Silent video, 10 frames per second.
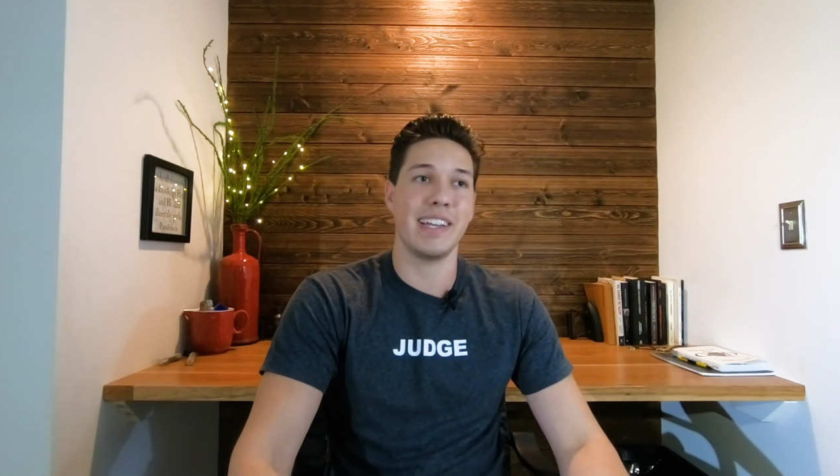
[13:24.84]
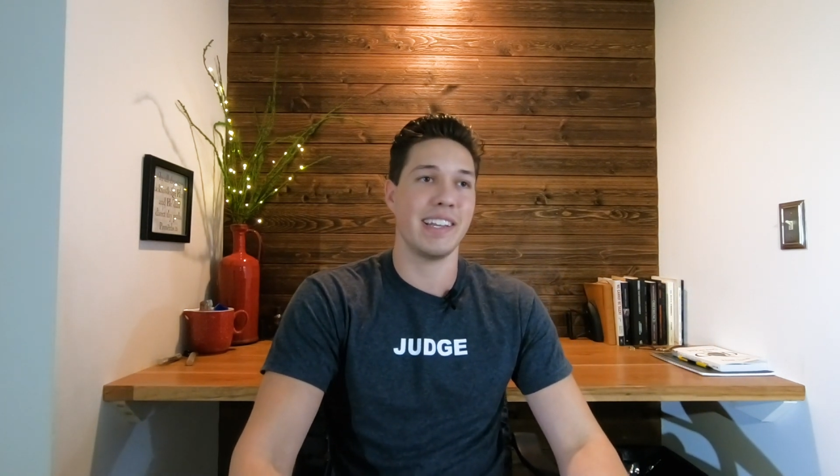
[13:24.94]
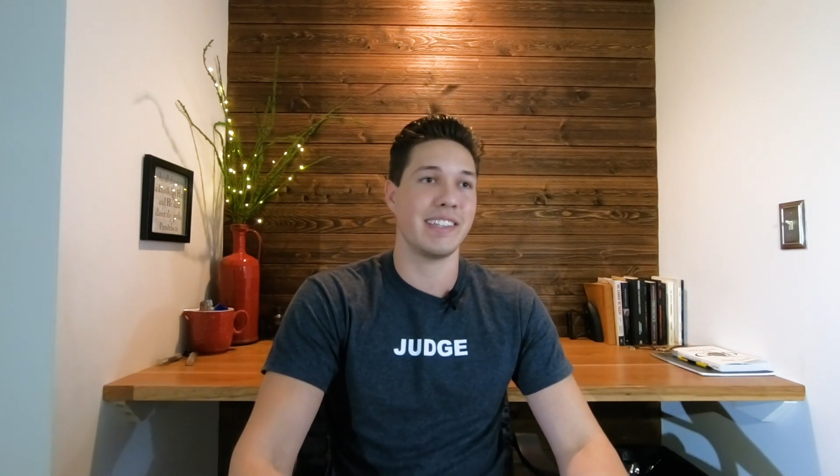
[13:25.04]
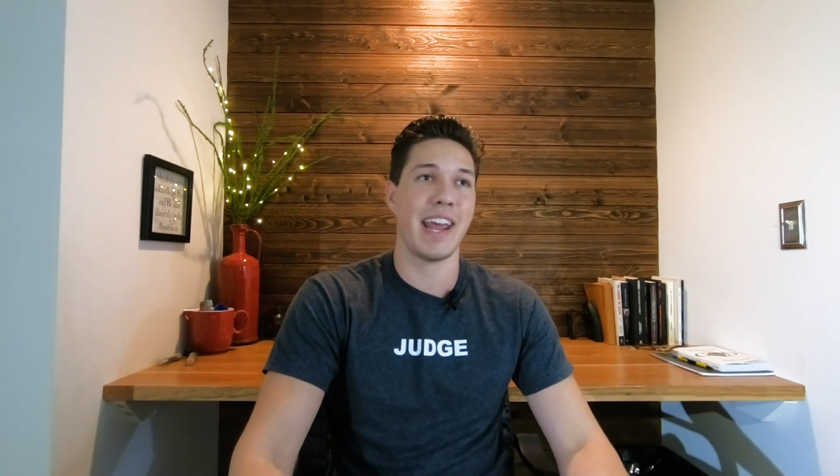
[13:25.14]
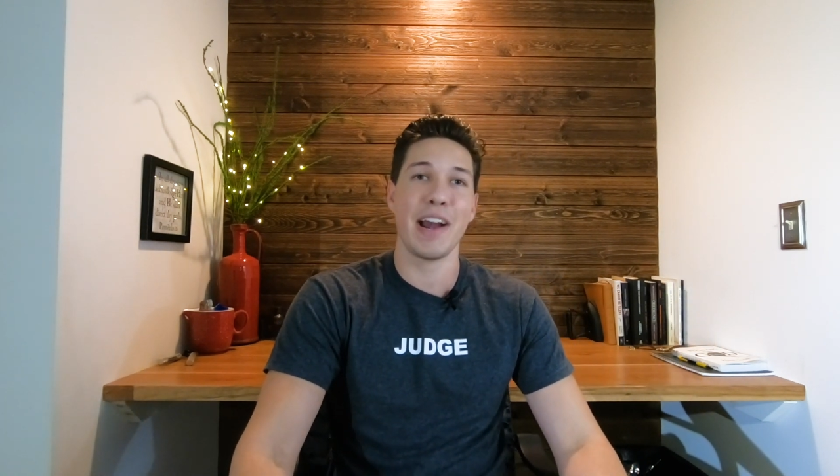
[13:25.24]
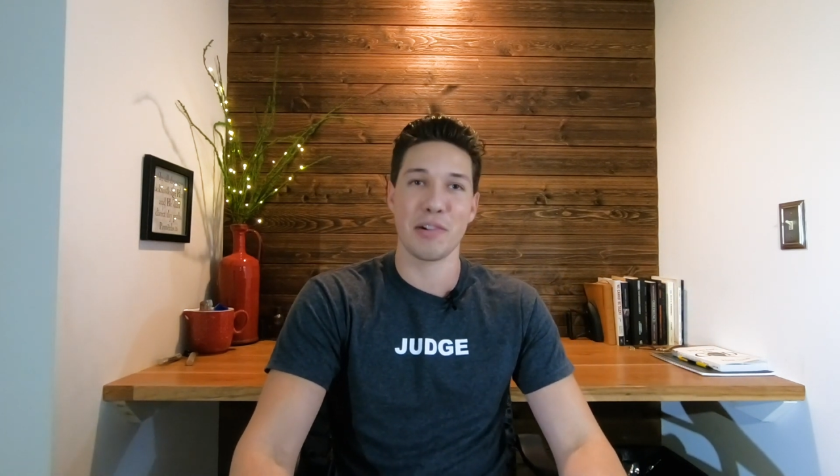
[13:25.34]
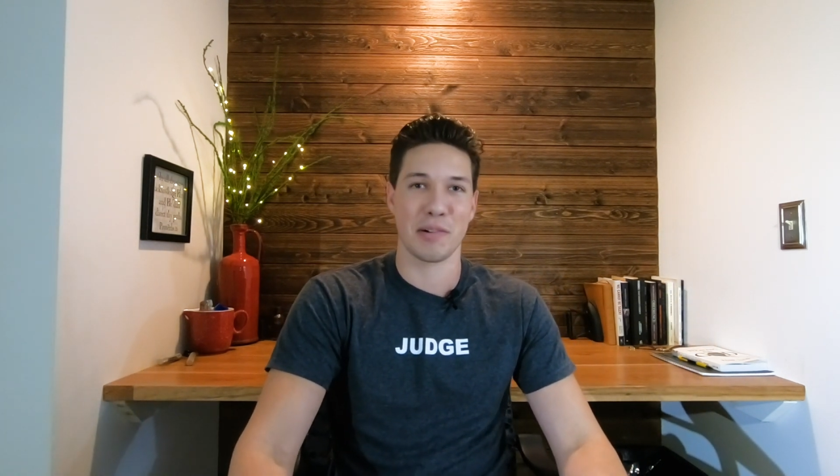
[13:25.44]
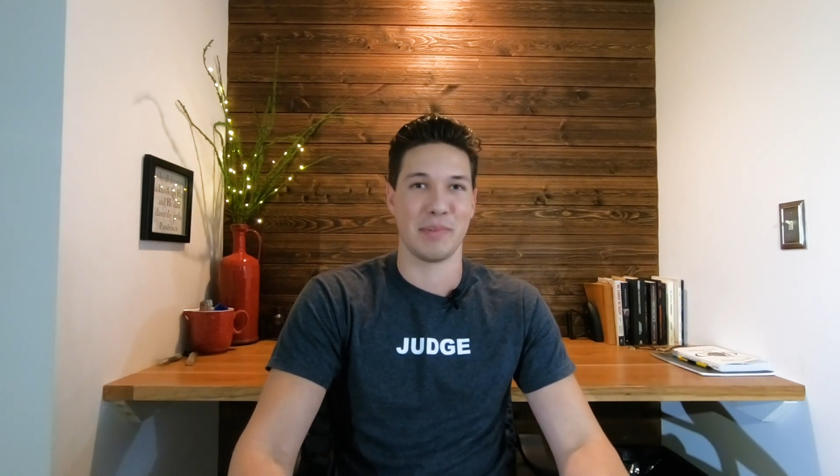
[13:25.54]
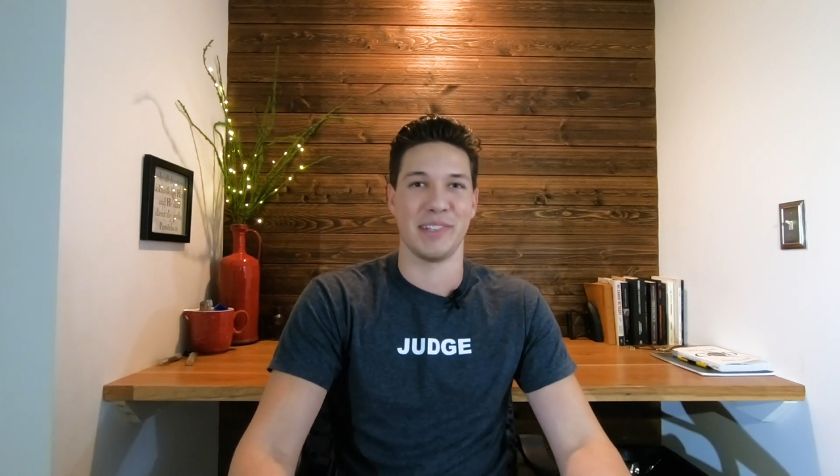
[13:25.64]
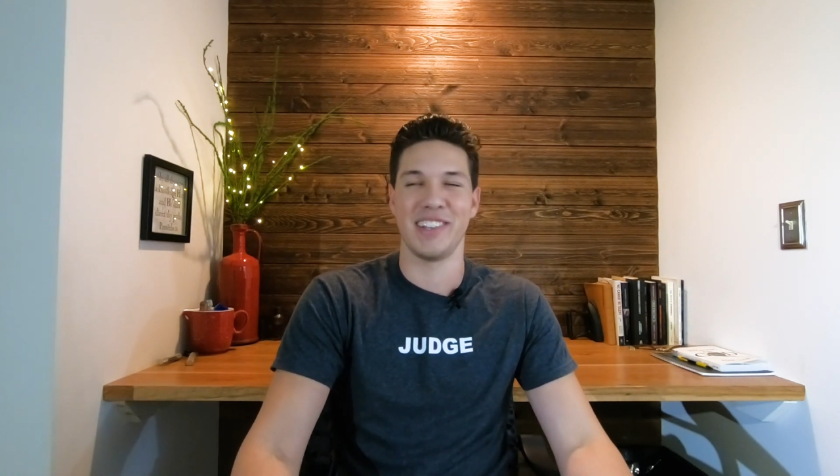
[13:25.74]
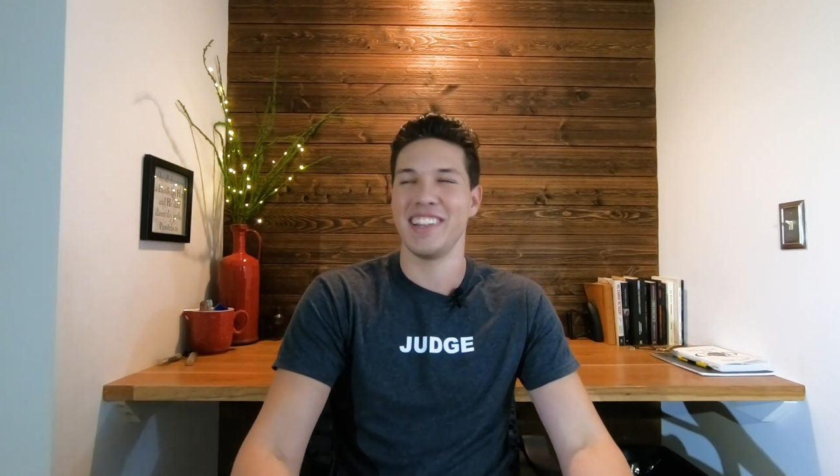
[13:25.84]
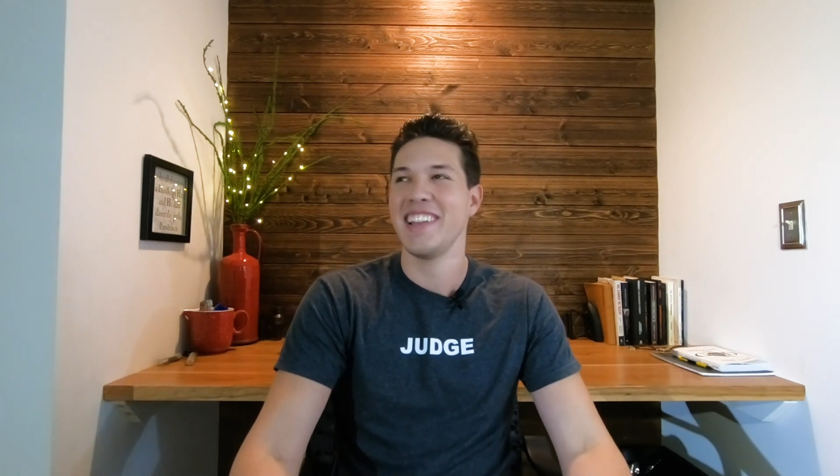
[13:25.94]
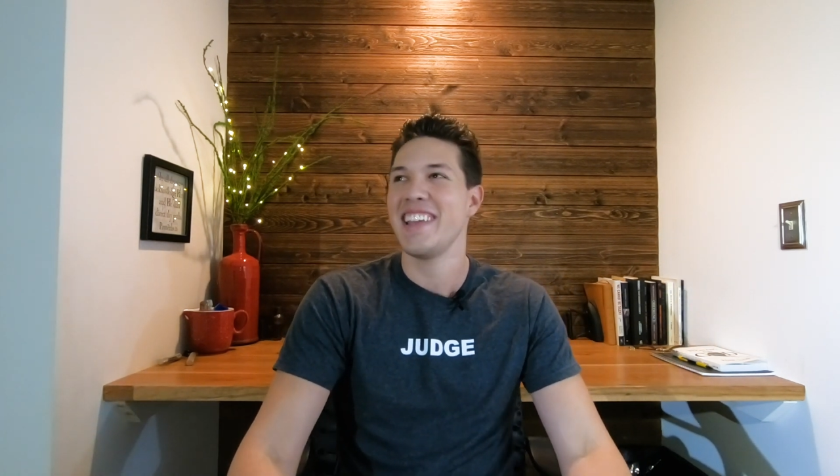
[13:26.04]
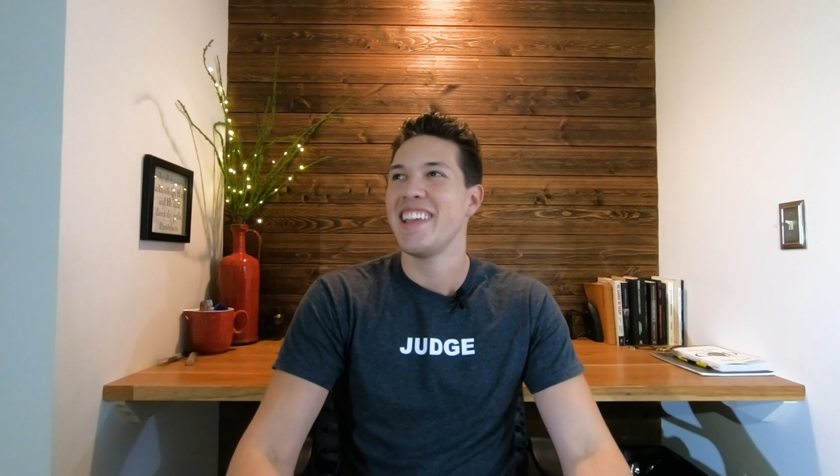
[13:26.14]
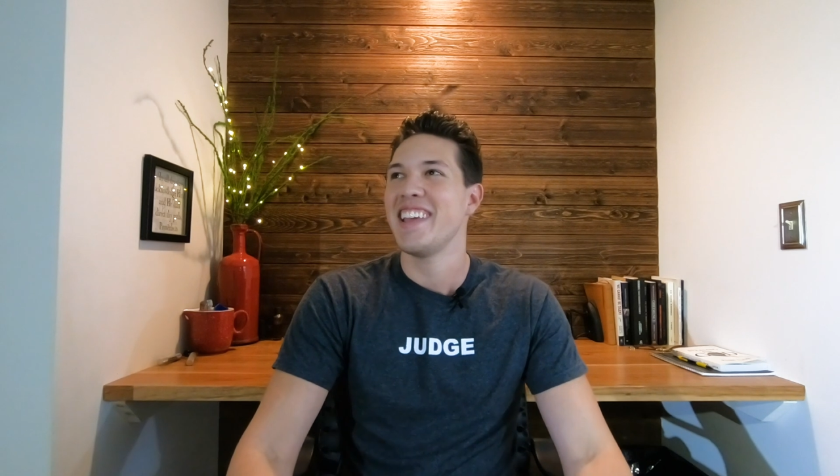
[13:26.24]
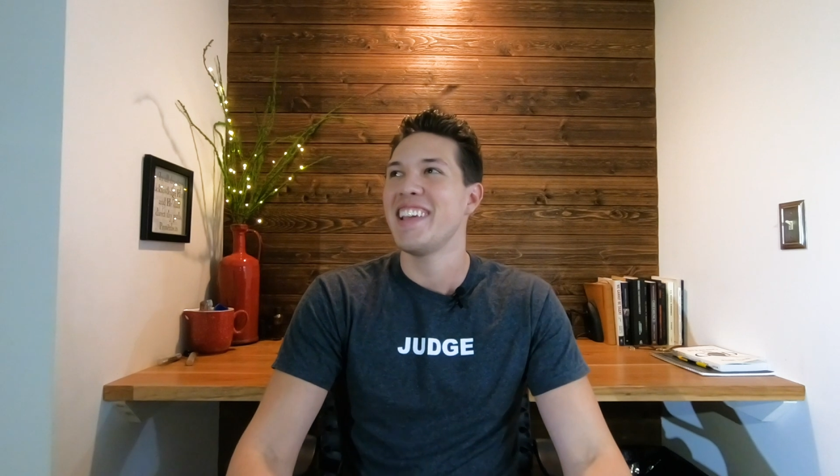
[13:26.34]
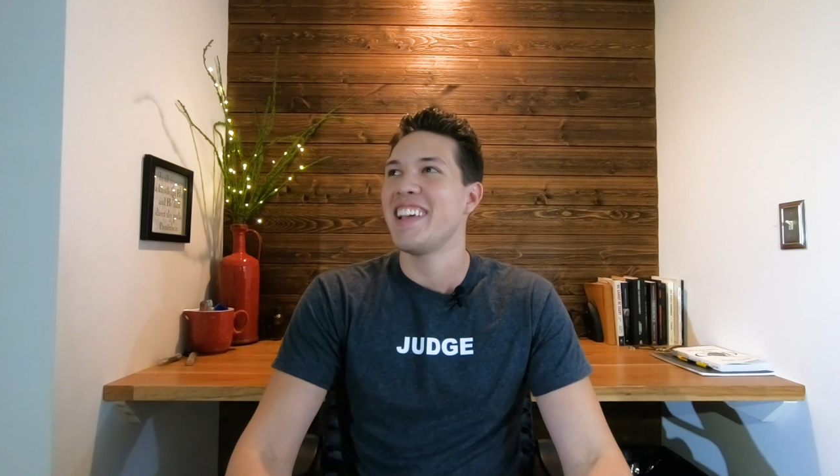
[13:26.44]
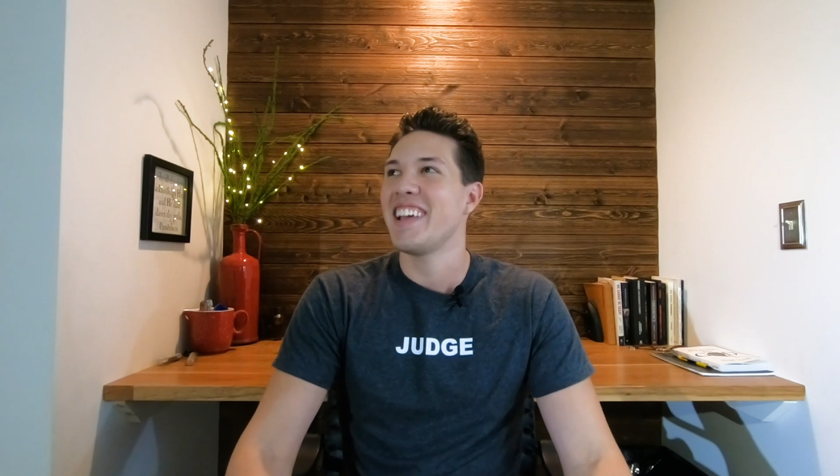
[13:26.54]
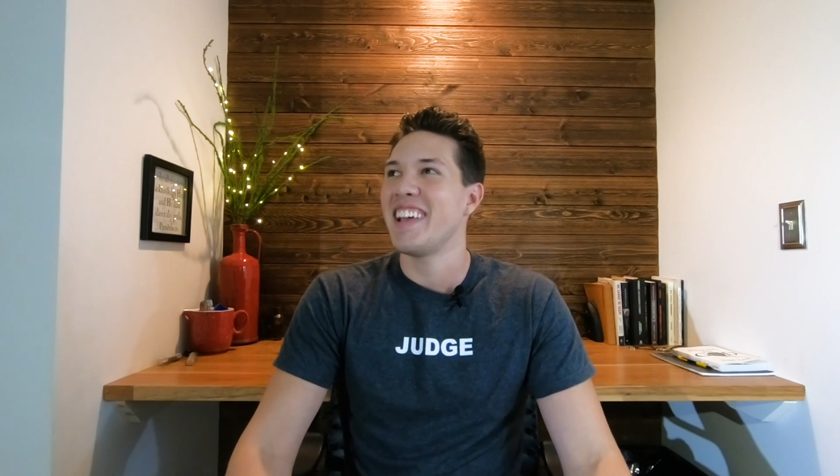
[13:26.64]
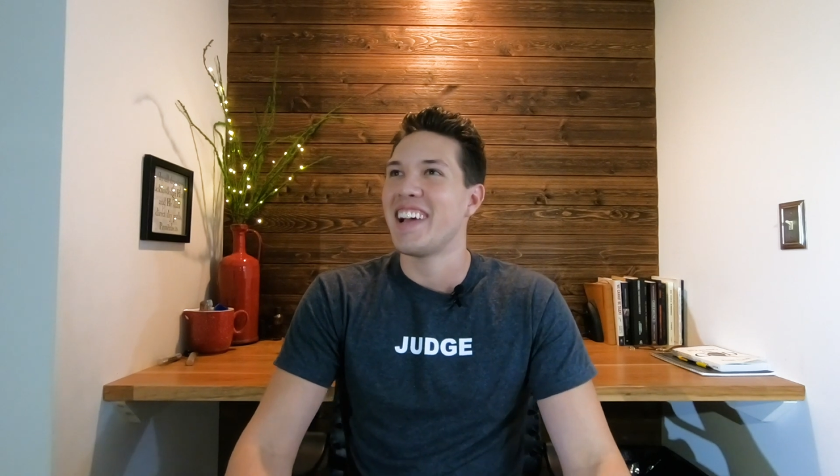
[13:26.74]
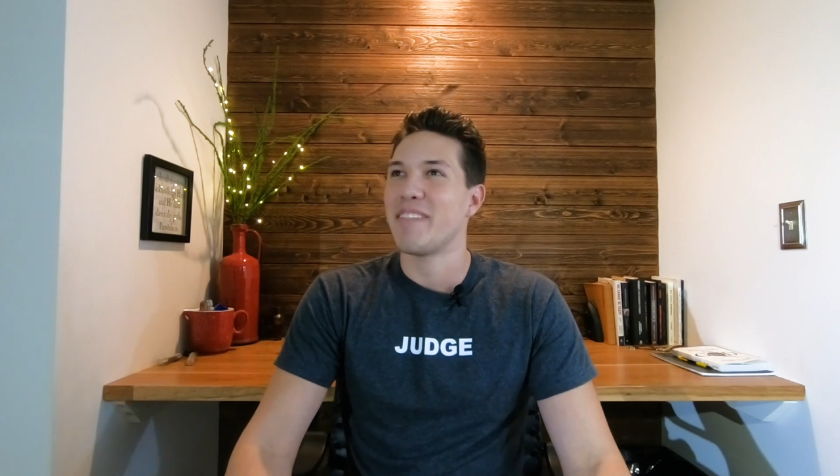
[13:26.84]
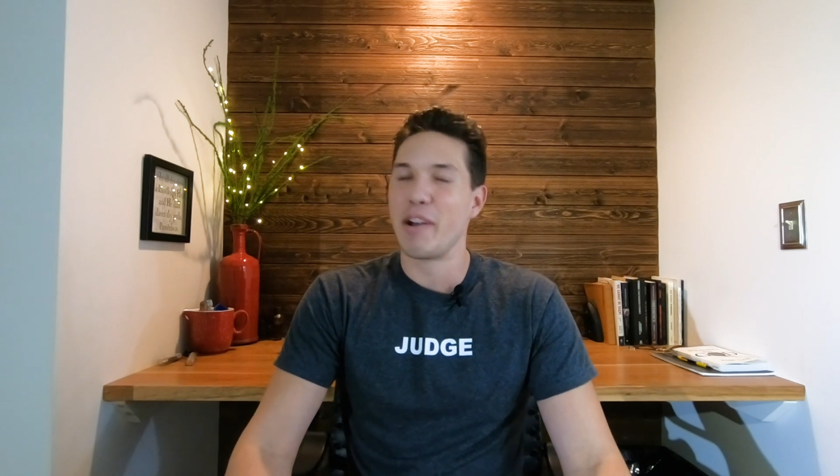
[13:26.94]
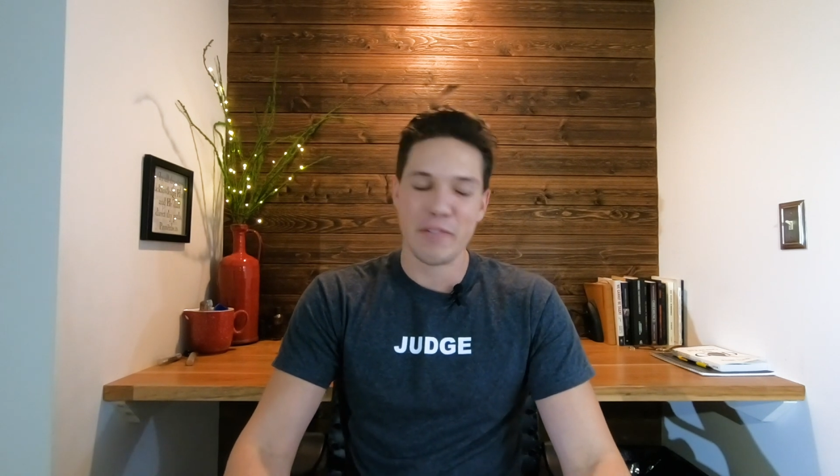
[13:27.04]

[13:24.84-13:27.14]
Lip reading: terrible. My